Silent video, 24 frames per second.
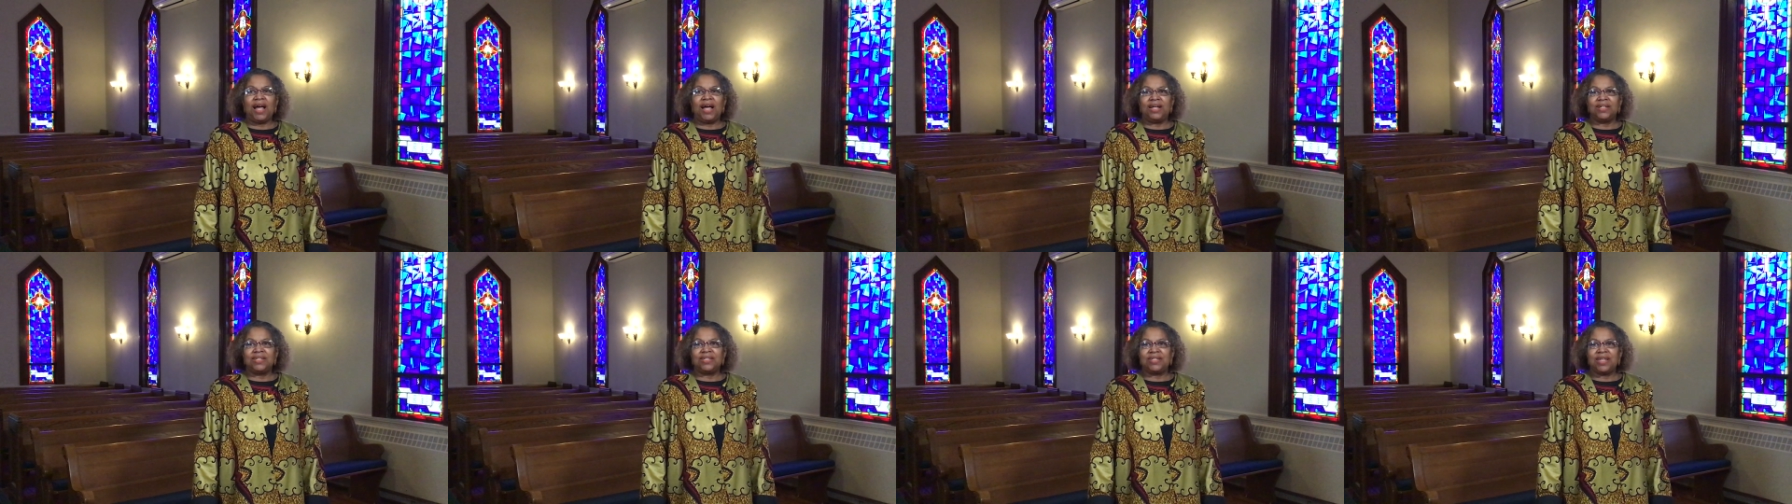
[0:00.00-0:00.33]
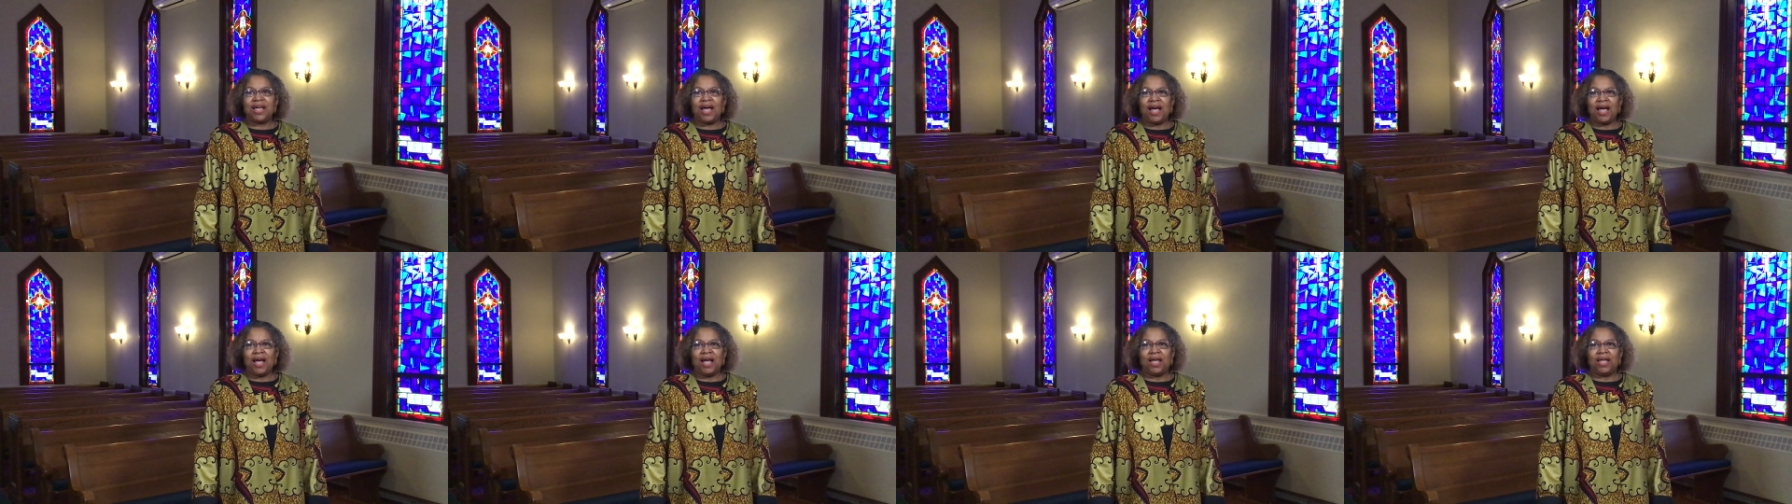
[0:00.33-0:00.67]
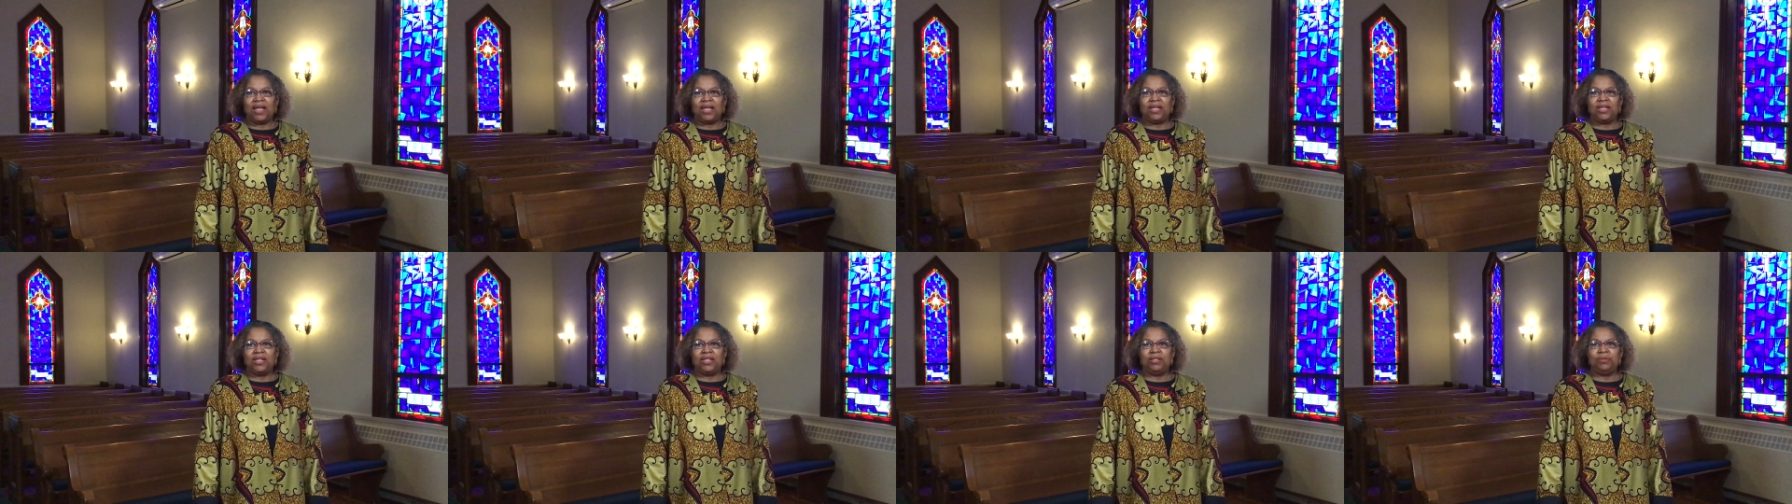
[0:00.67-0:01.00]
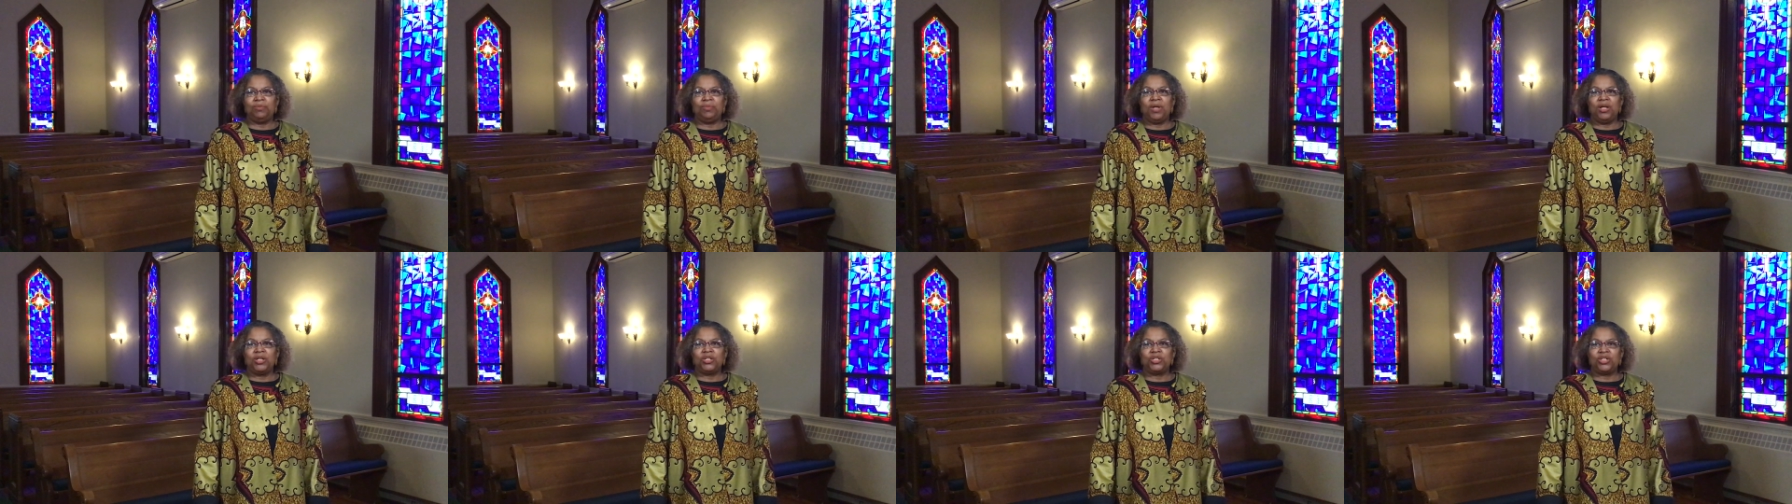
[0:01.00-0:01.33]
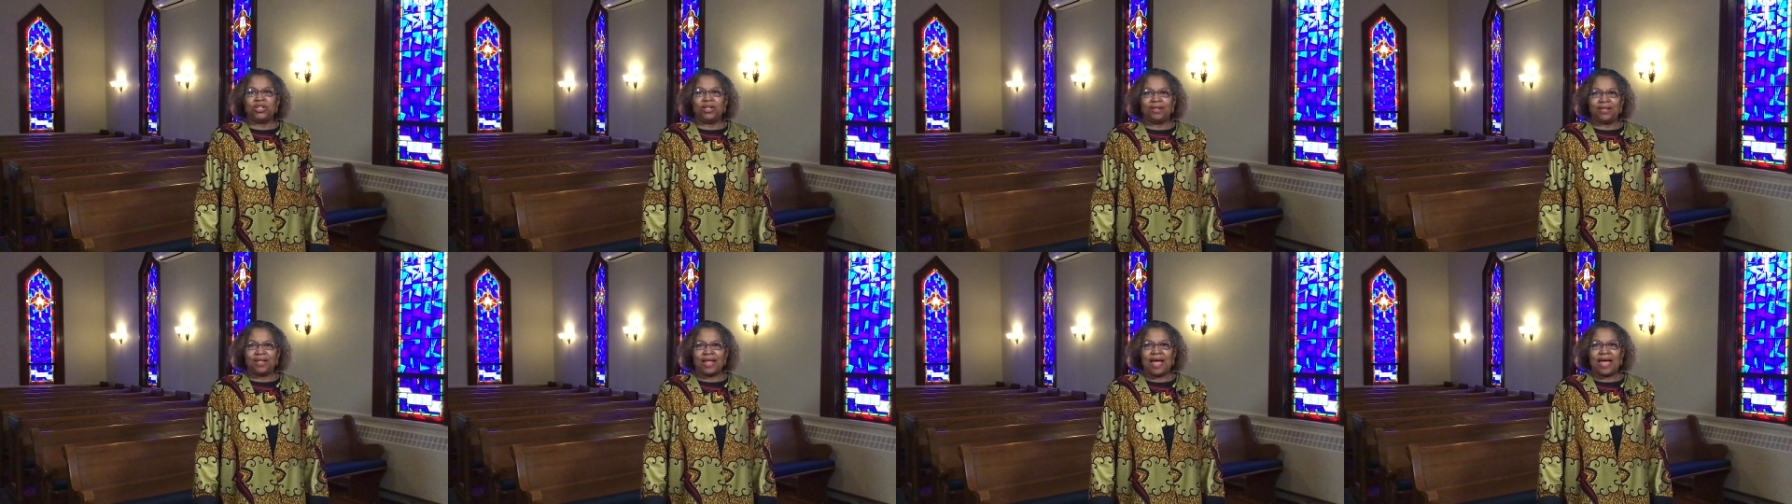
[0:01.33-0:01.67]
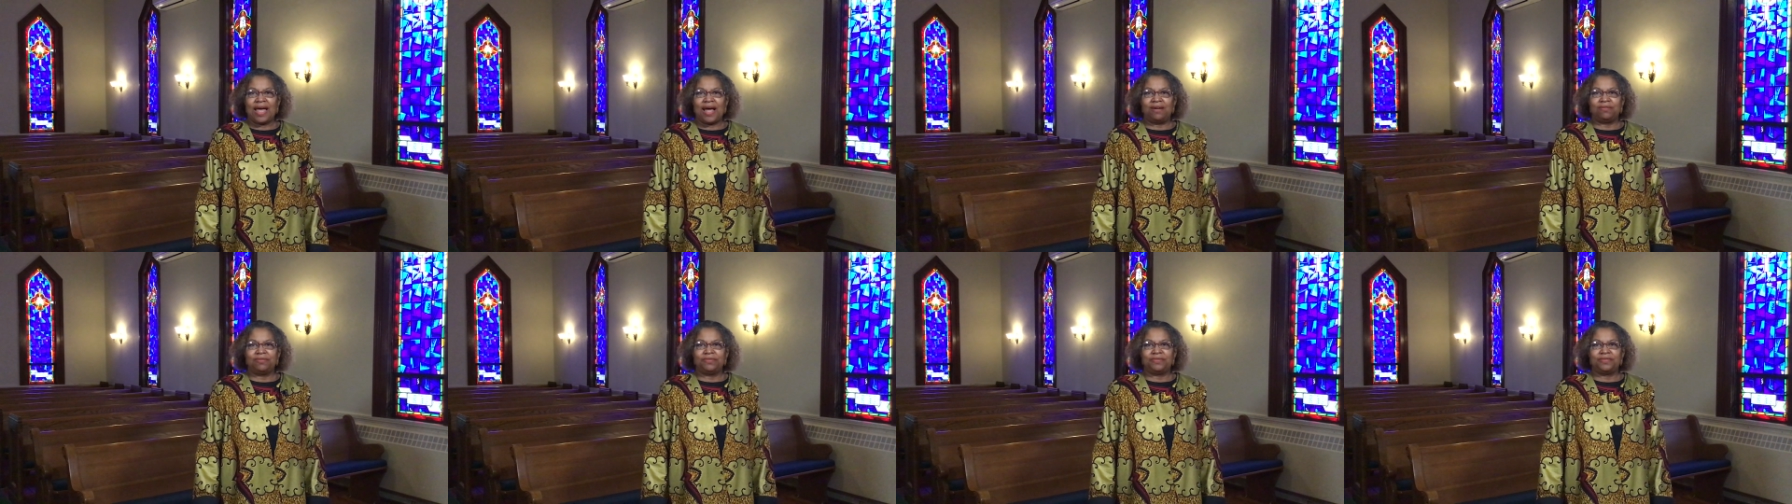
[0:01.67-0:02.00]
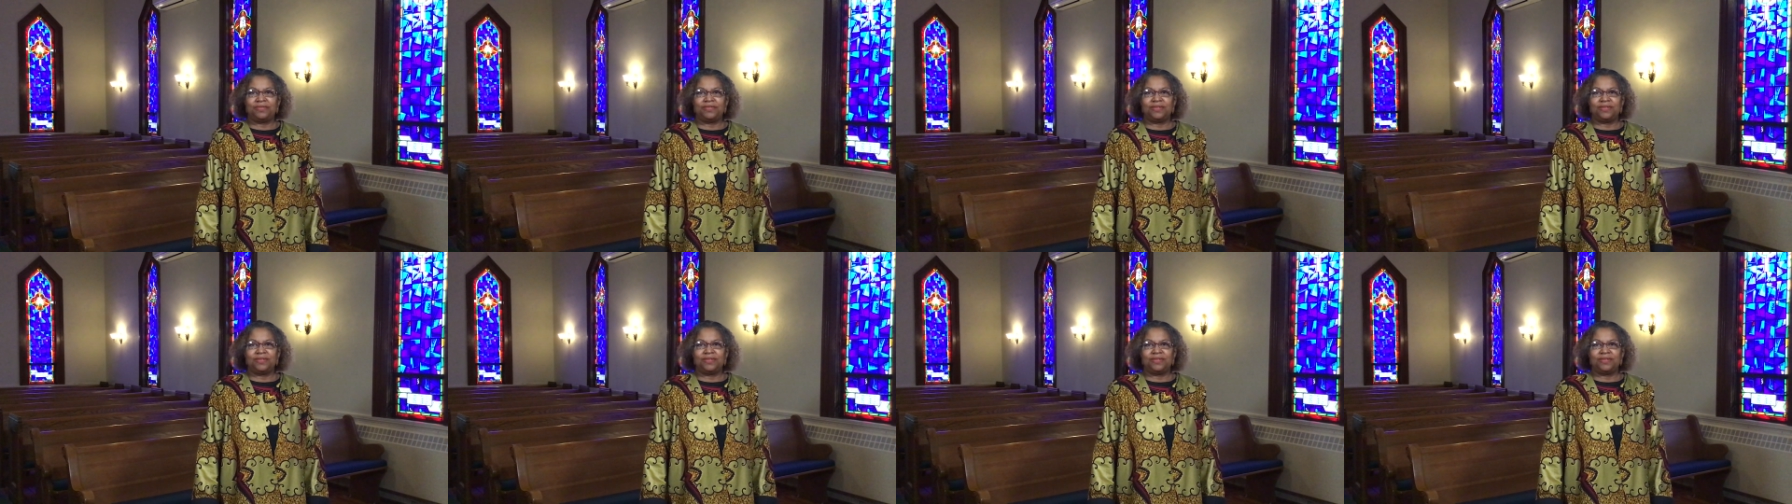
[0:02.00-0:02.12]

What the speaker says: a time to laugh,